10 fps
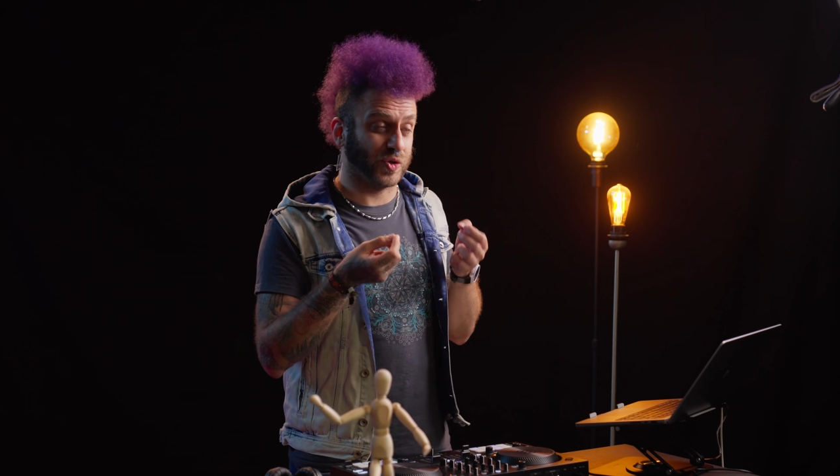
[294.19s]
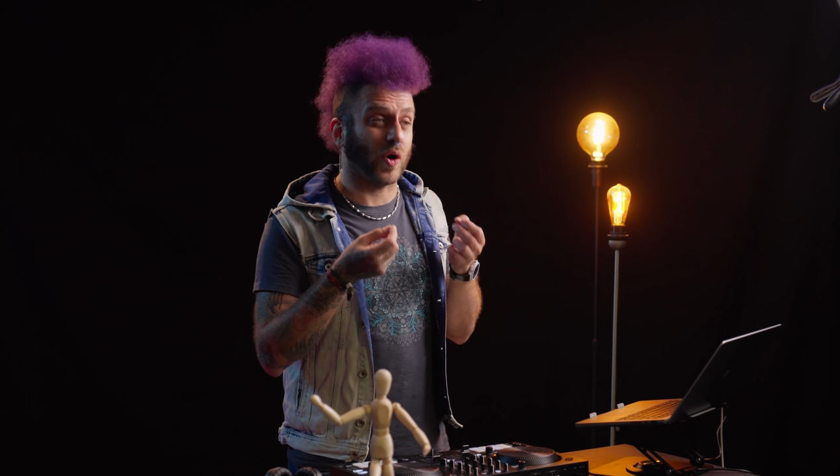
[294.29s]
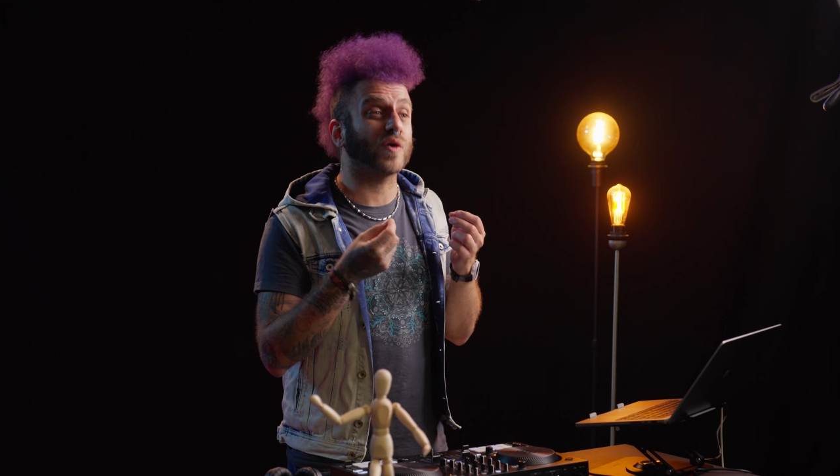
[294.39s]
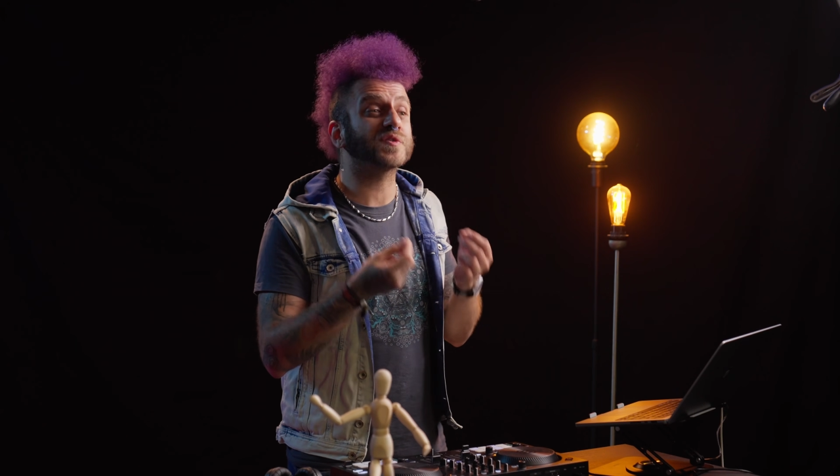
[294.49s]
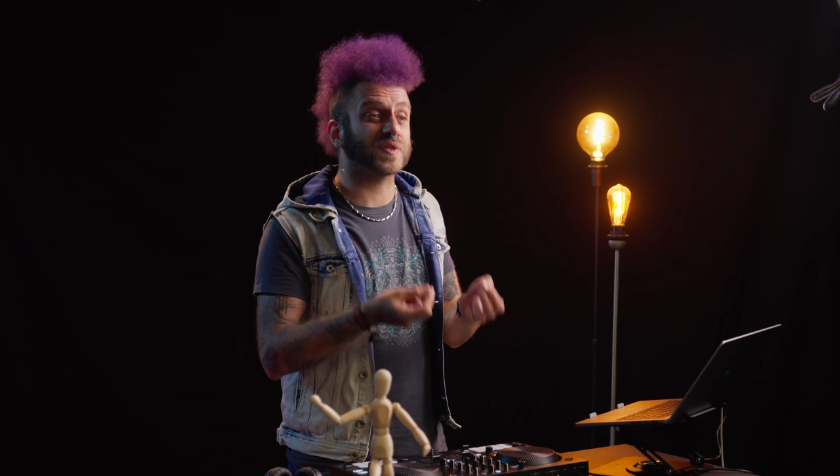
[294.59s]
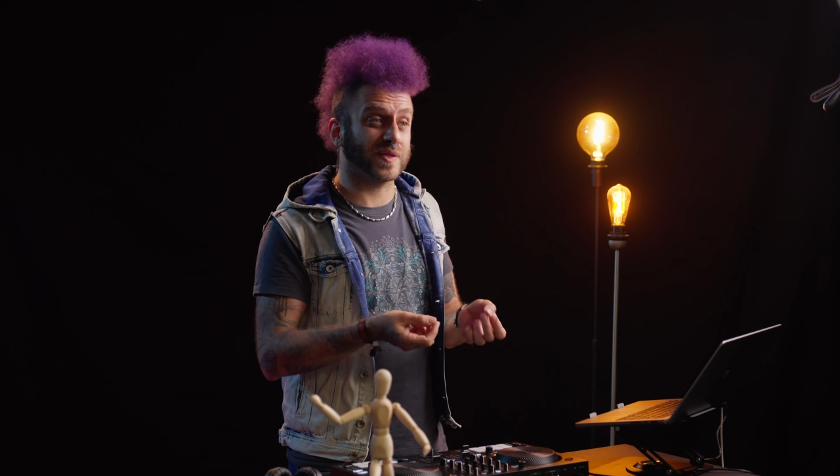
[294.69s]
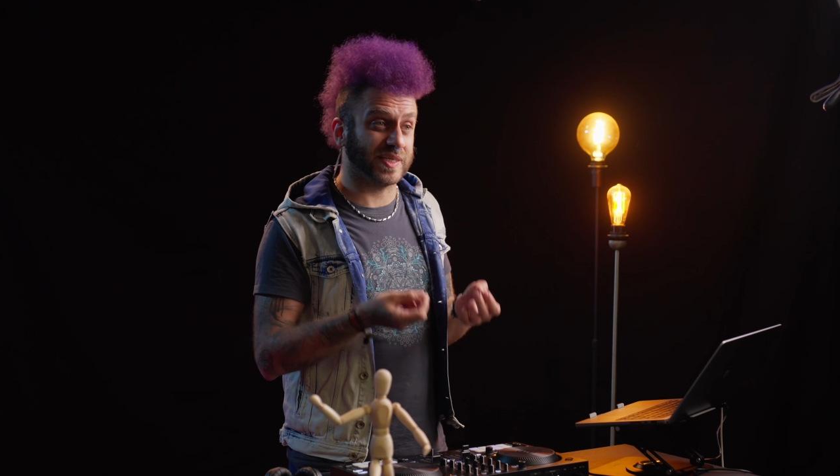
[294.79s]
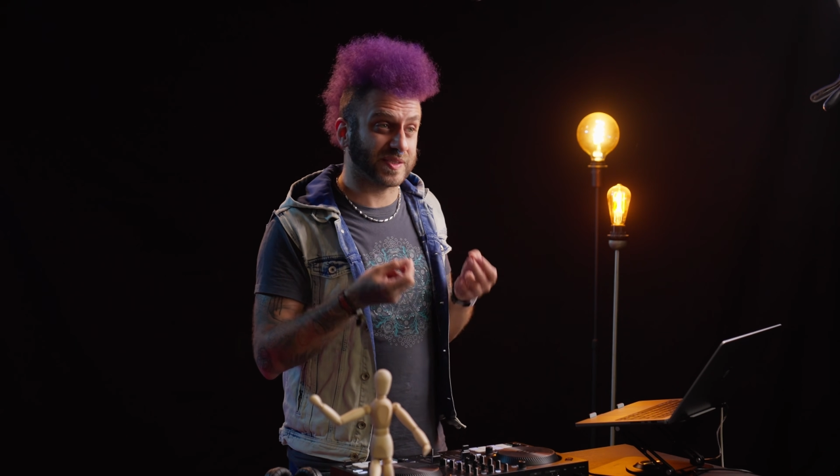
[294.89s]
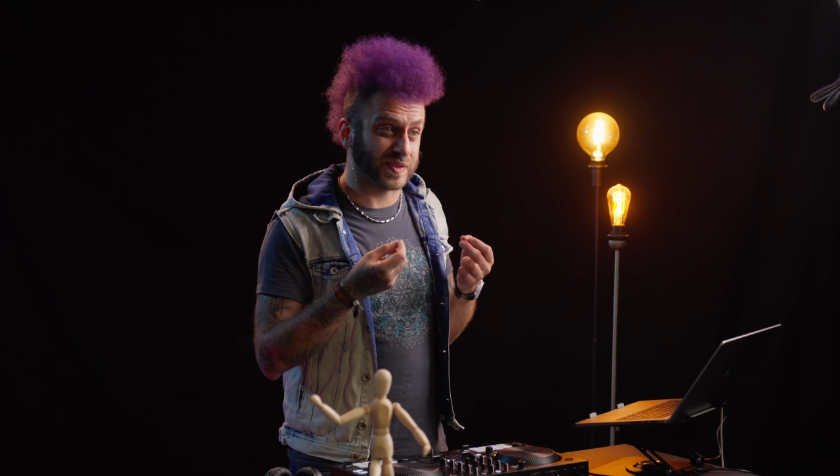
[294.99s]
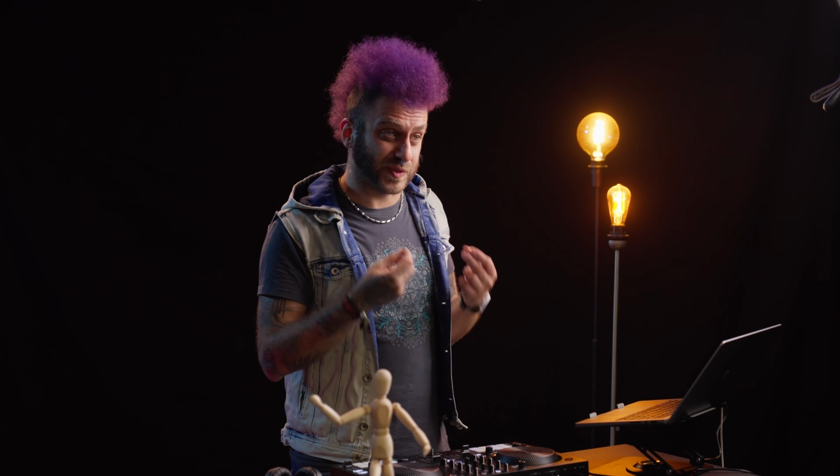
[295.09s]
You also
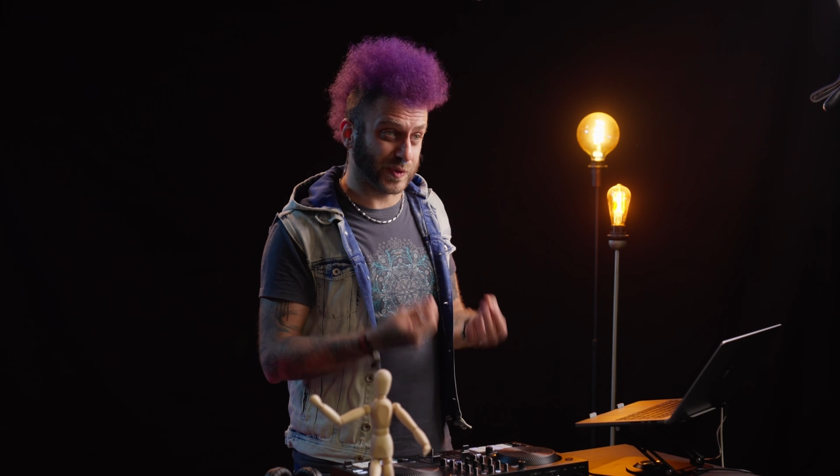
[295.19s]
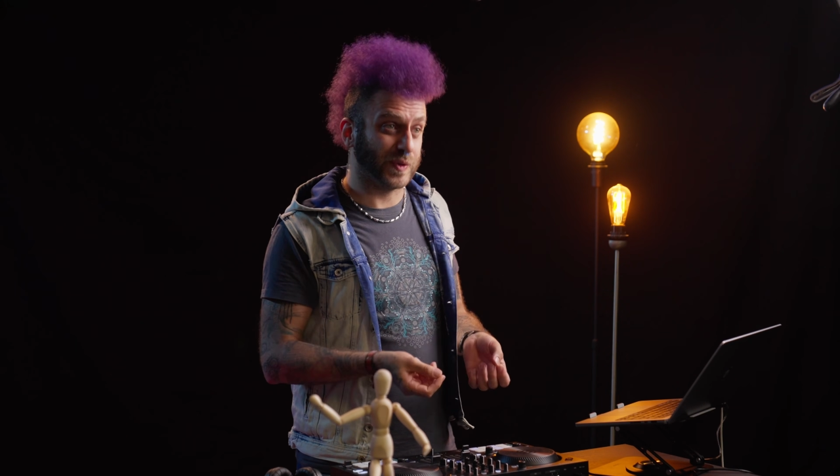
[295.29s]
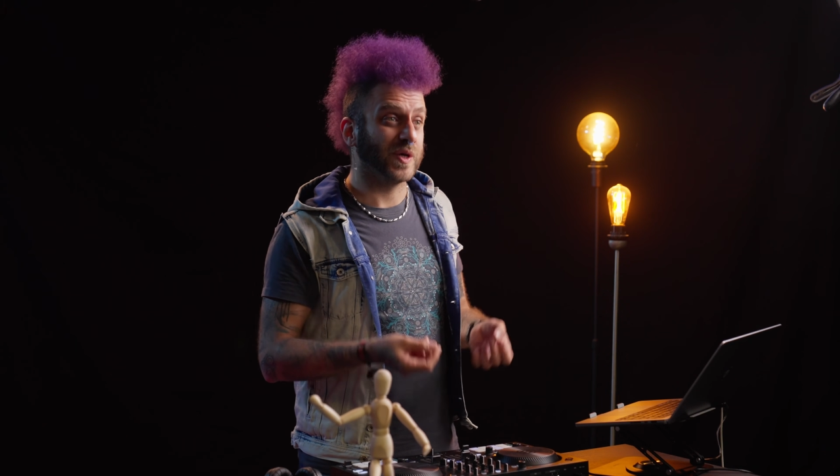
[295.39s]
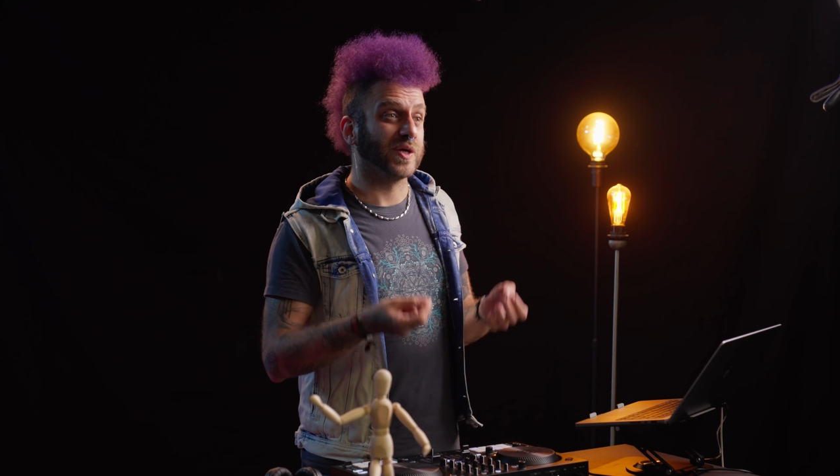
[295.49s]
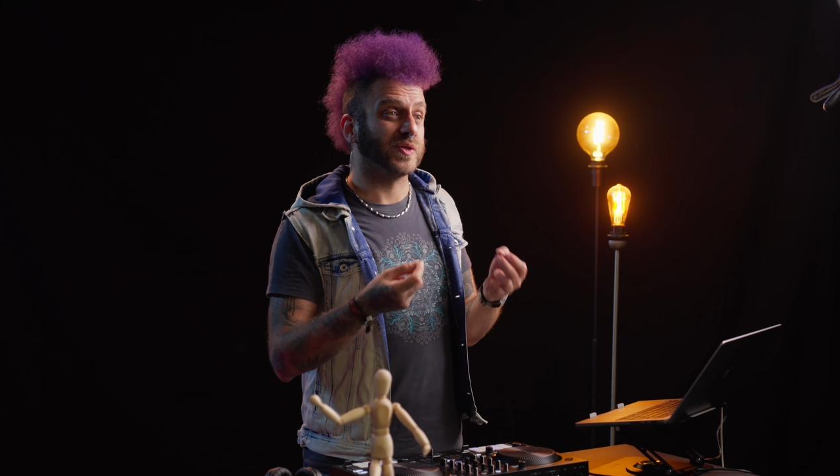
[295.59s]
need to